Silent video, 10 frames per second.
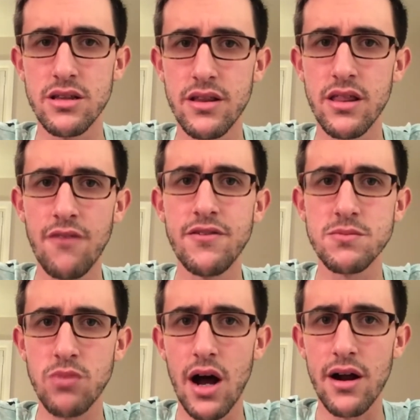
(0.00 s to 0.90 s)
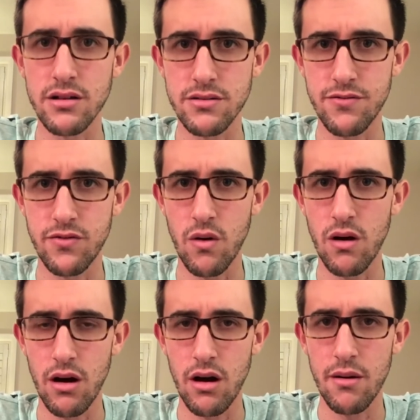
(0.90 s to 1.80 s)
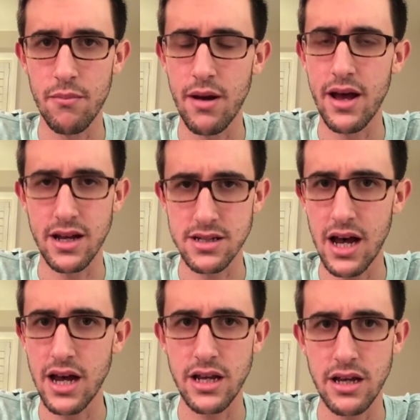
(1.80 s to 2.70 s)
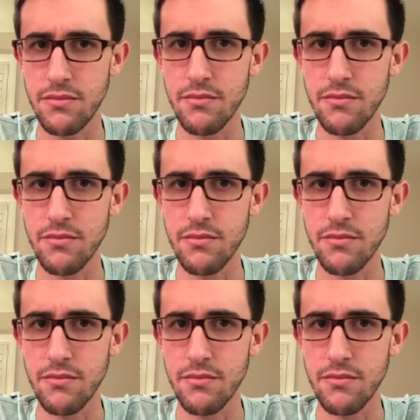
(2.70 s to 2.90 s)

While this oil may contain a trace amount of THC,